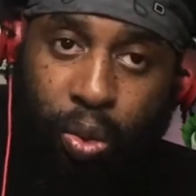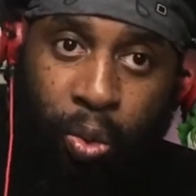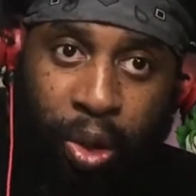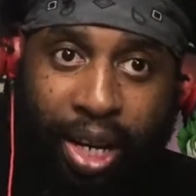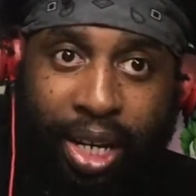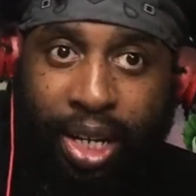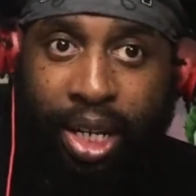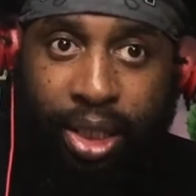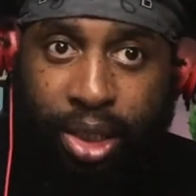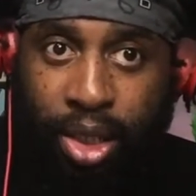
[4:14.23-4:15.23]
what it
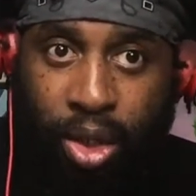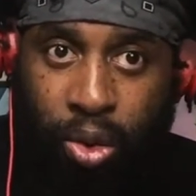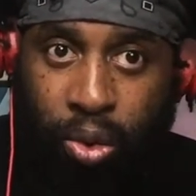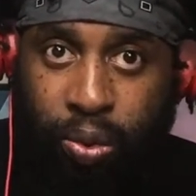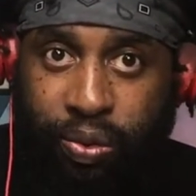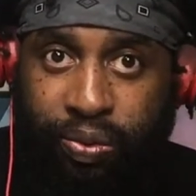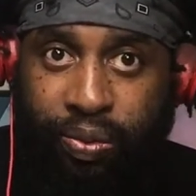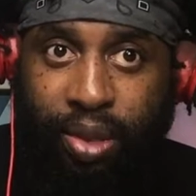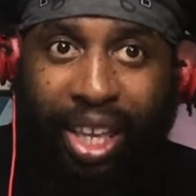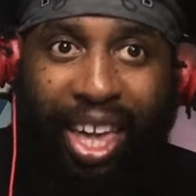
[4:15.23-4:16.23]
needs to do,
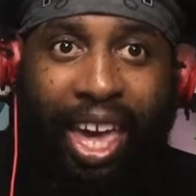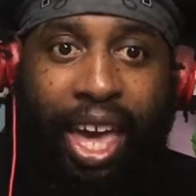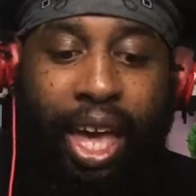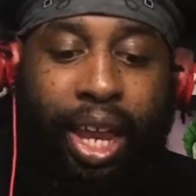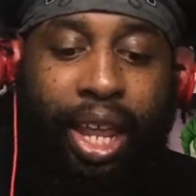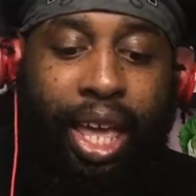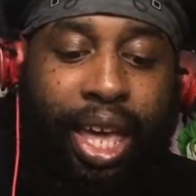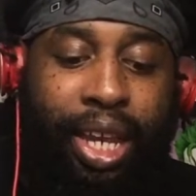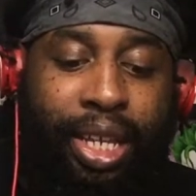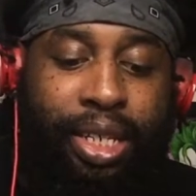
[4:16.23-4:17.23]
and
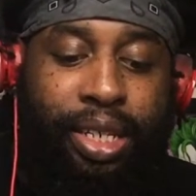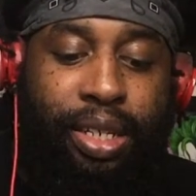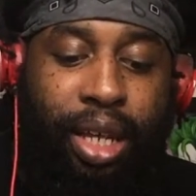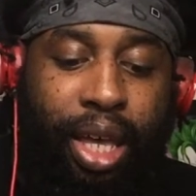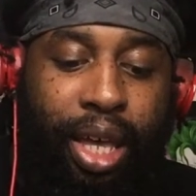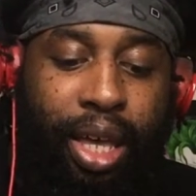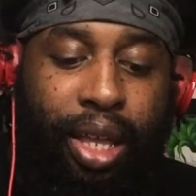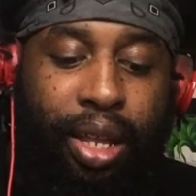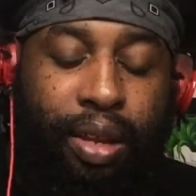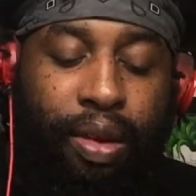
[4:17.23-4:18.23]
and is
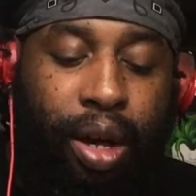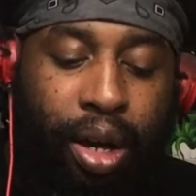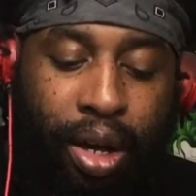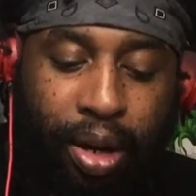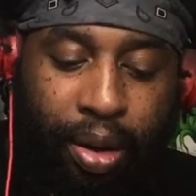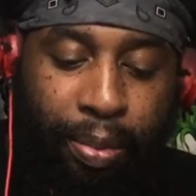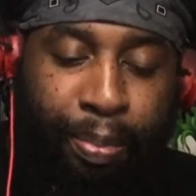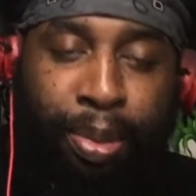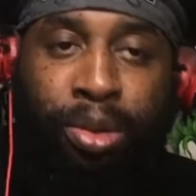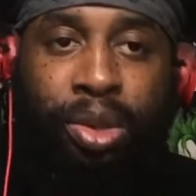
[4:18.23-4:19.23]
uh,
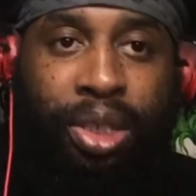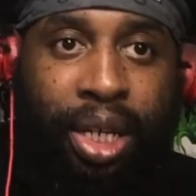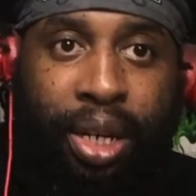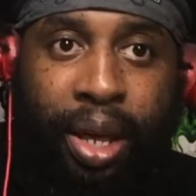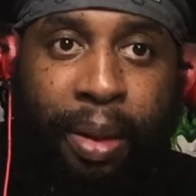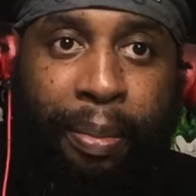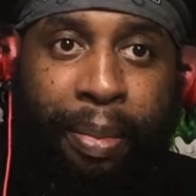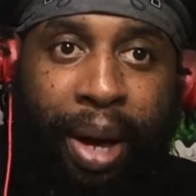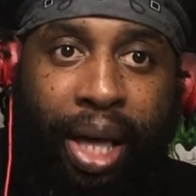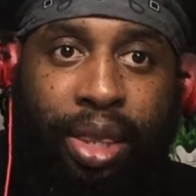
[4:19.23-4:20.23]
boosted
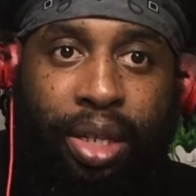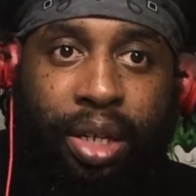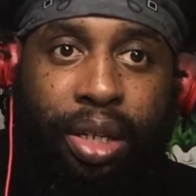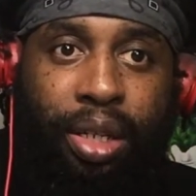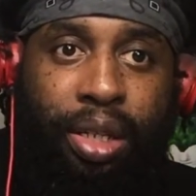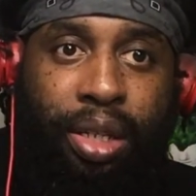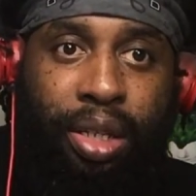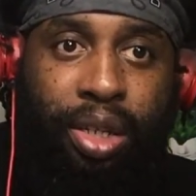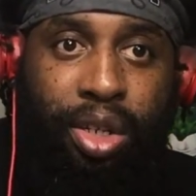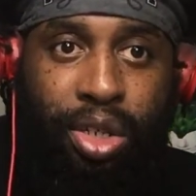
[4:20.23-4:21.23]
by the, the,
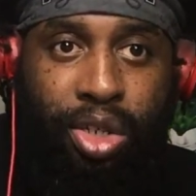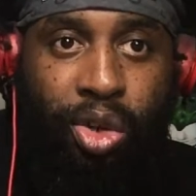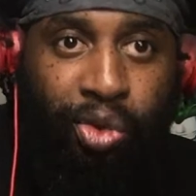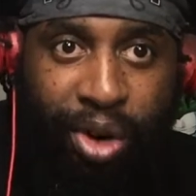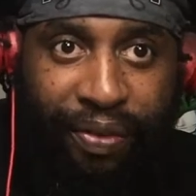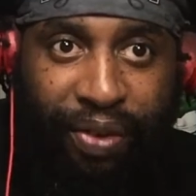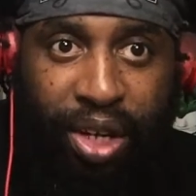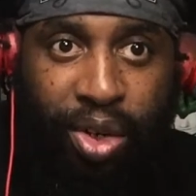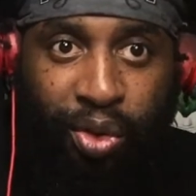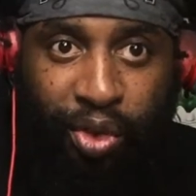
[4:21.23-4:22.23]
the
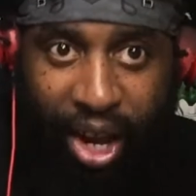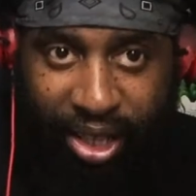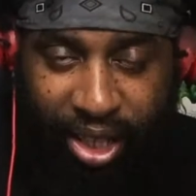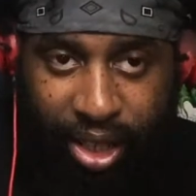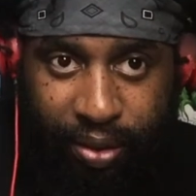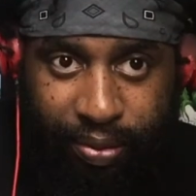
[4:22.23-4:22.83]
terrific directing.